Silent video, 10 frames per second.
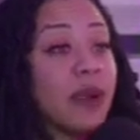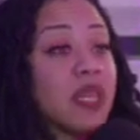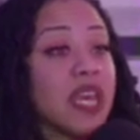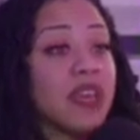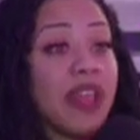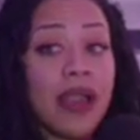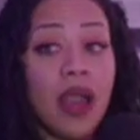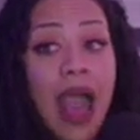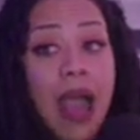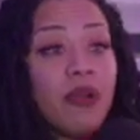believe, like,
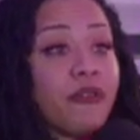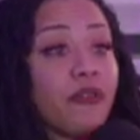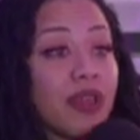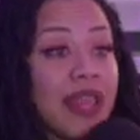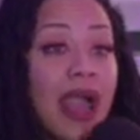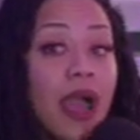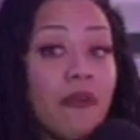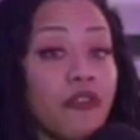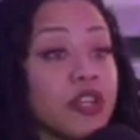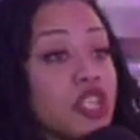like,
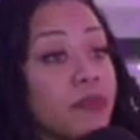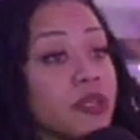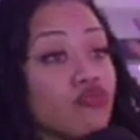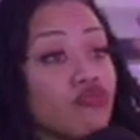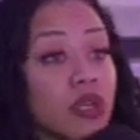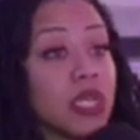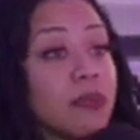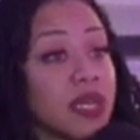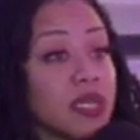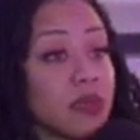friendship is really
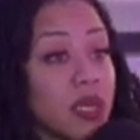big to me.